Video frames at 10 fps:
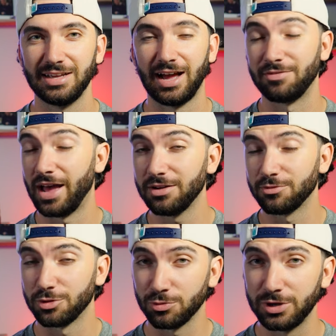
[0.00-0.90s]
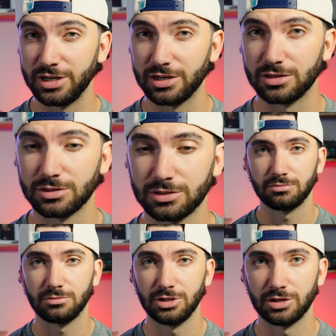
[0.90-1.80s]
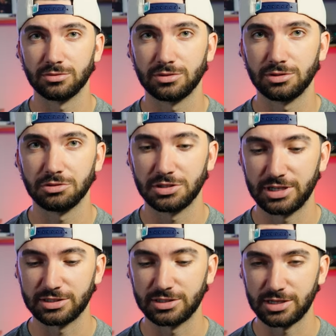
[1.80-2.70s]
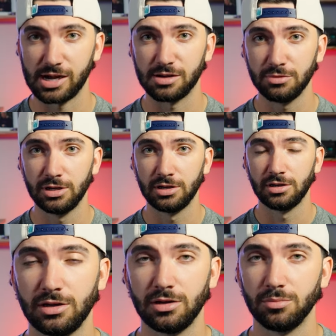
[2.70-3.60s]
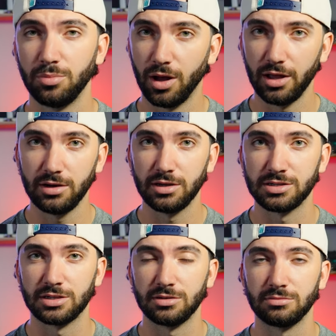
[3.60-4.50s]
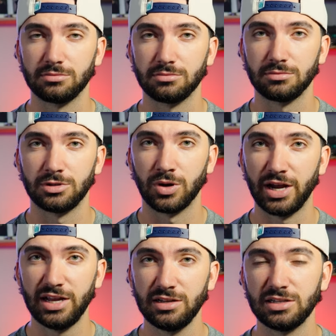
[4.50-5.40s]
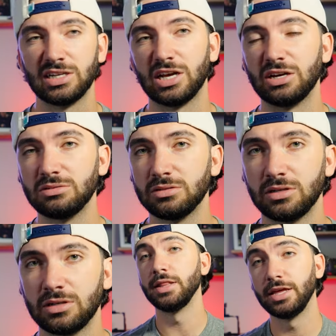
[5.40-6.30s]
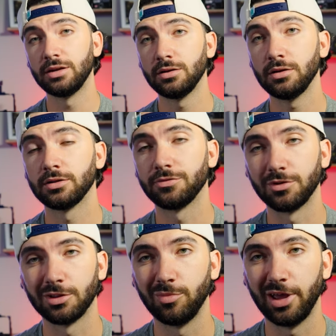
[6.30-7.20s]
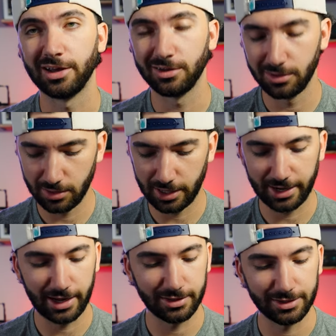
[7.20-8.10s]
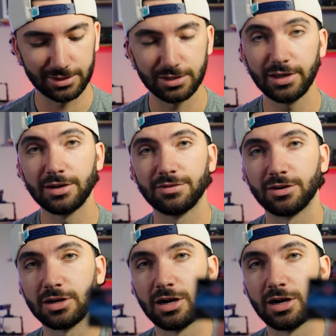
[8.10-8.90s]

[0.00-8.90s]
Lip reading: I've had it for 3 years. You know, it stood the test of time. But is it great? No. And then on the front of the bag, I got this NFL